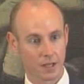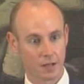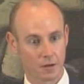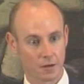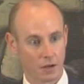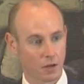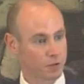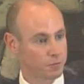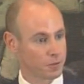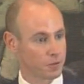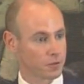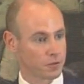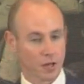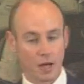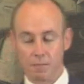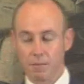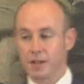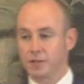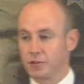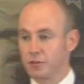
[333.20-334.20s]
Hospitals are
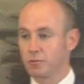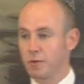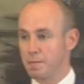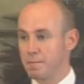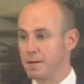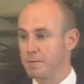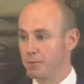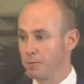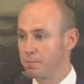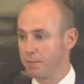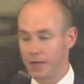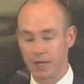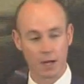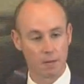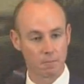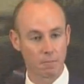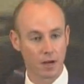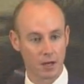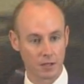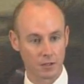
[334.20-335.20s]
places where people pick
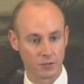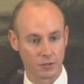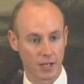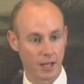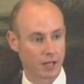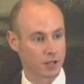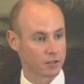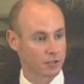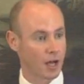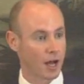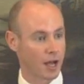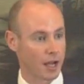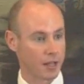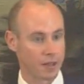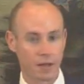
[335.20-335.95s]
up bugs and die.